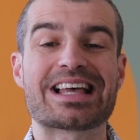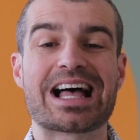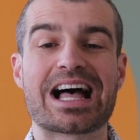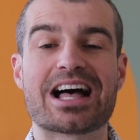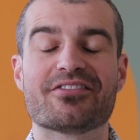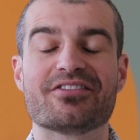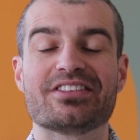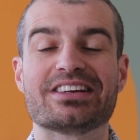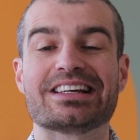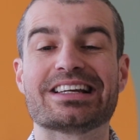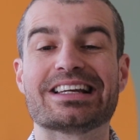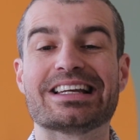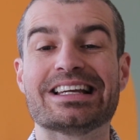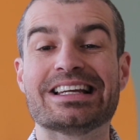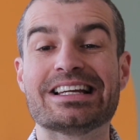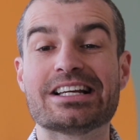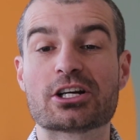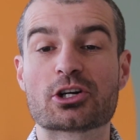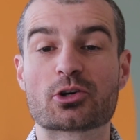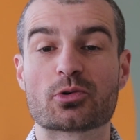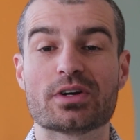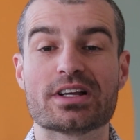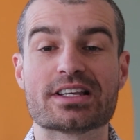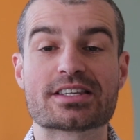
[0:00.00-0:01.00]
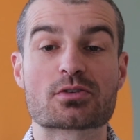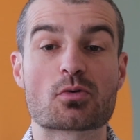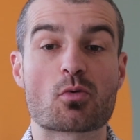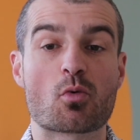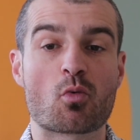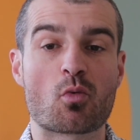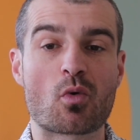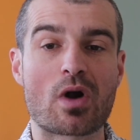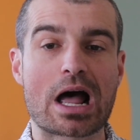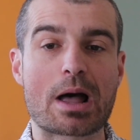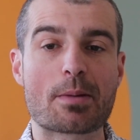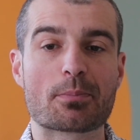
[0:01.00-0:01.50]
having increased
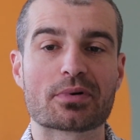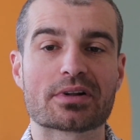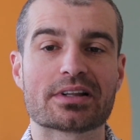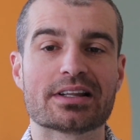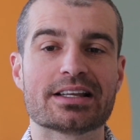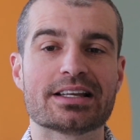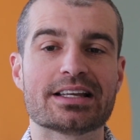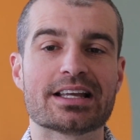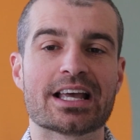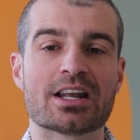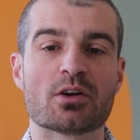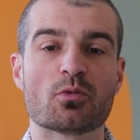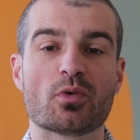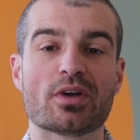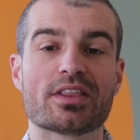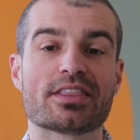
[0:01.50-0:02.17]
rapidly and